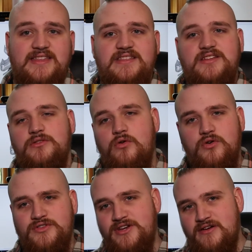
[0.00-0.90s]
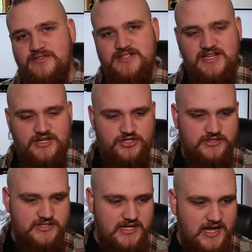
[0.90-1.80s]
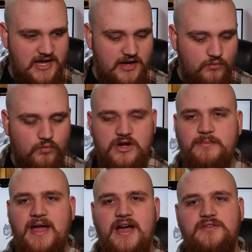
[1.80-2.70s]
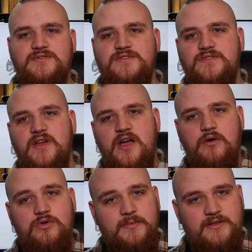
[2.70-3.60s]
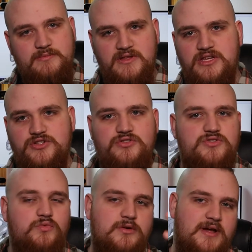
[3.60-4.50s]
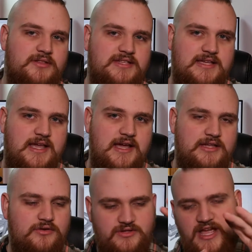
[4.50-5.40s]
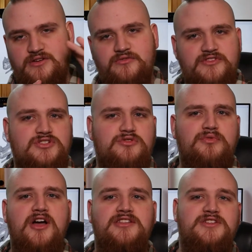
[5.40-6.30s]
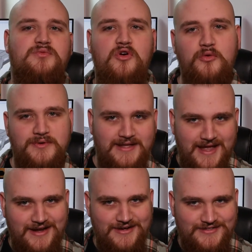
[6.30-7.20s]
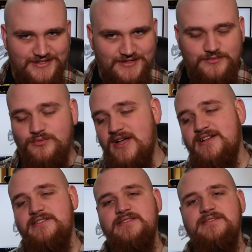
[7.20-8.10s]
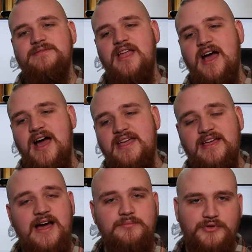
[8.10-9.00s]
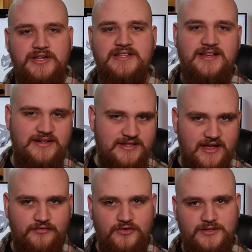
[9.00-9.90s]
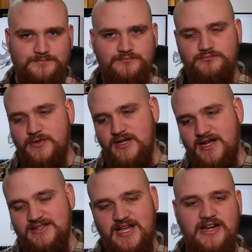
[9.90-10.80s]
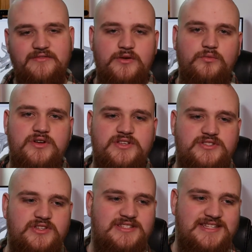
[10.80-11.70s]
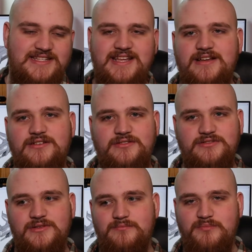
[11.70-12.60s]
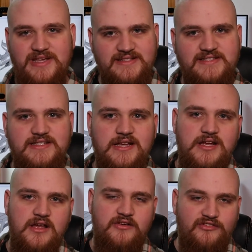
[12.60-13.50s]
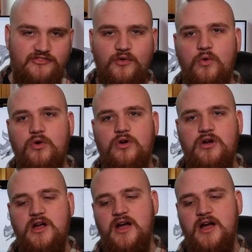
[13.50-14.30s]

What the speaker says: the lore and the novelization, what about the miniatures? What about the the actual physical product we're hoping to get here soon? Well, I got plenty done on that front, but a lot of it was detailed bits for